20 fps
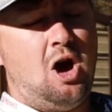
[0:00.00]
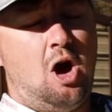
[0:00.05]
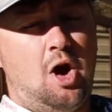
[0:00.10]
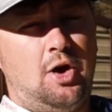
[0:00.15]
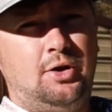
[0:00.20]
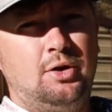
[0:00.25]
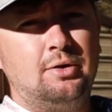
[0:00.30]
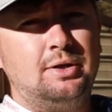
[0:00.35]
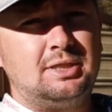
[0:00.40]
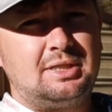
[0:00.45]

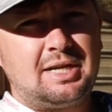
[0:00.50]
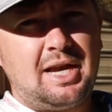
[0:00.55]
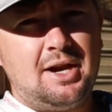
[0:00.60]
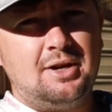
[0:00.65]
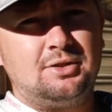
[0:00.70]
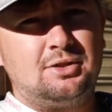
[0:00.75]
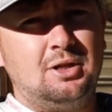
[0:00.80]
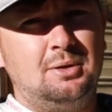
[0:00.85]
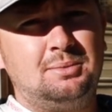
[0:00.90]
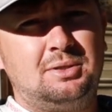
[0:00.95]
Are you going to
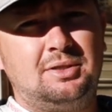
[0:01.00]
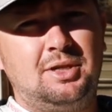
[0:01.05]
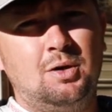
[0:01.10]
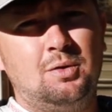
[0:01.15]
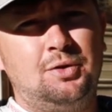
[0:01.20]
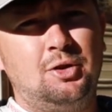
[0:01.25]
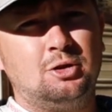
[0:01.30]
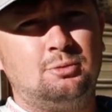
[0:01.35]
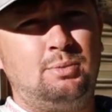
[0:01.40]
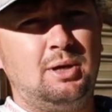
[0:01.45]
scare some still
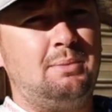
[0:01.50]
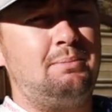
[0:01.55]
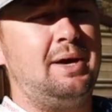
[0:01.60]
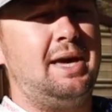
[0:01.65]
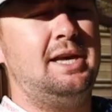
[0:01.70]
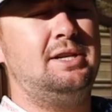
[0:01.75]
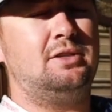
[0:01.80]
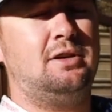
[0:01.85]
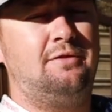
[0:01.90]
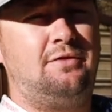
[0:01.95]
with those big
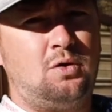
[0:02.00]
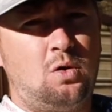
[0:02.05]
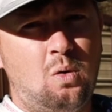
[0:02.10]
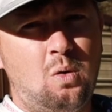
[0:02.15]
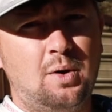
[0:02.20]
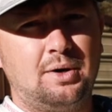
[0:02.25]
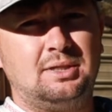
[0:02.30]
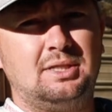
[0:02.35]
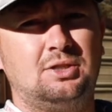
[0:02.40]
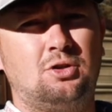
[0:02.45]
baits? Of
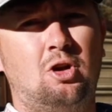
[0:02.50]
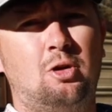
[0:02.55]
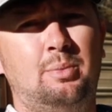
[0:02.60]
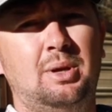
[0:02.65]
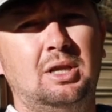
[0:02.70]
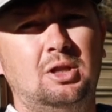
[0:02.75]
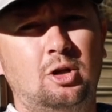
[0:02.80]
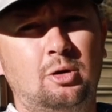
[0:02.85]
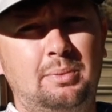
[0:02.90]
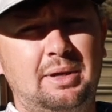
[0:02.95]
course, it's going to
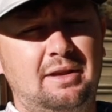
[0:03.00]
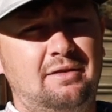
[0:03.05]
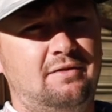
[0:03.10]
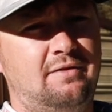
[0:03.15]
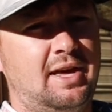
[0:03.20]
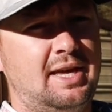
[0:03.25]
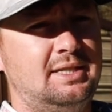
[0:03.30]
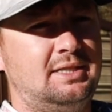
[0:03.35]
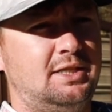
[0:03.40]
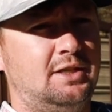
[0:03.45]
be a little bit
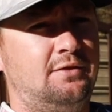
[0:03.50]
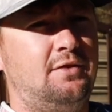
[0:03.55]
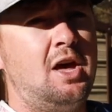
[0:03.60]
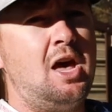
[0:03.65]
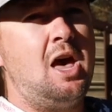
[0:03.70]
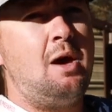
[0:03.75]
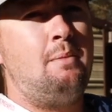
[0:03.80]
invasive,